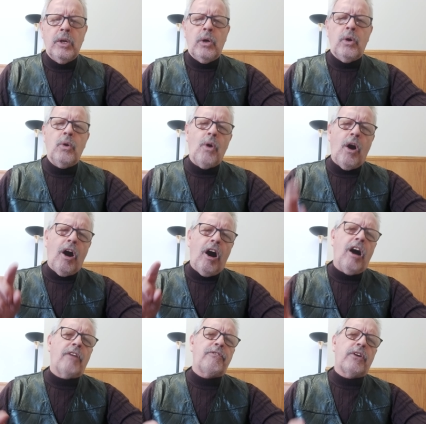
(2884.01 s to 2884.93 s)
who
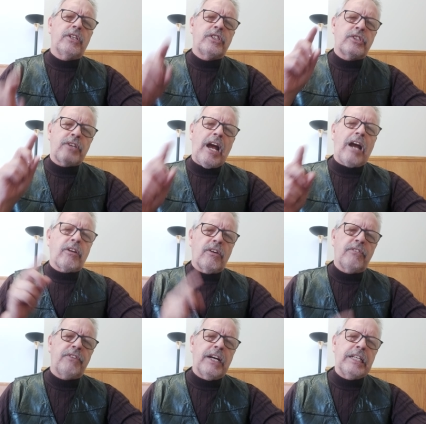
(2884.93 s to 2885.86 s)
offered
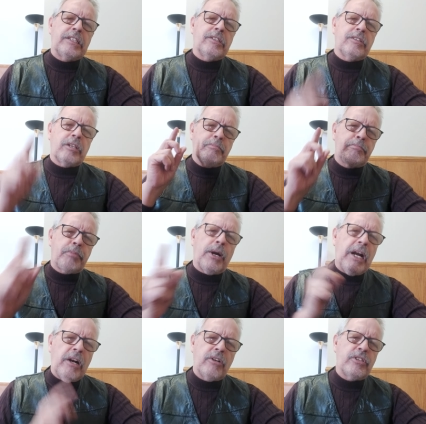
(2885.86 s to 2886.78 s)
sacrifices and
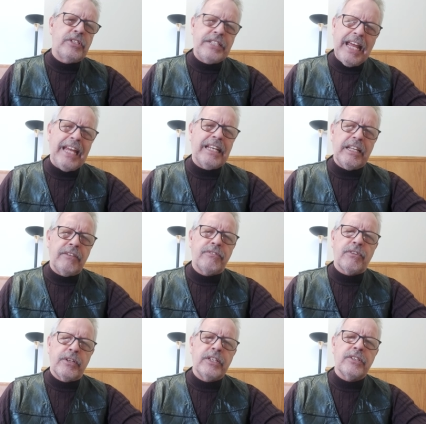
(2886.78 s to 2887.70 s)
prayers daily
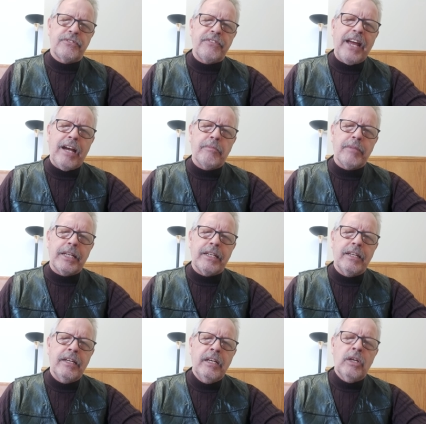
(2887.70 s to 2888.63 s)
for his family.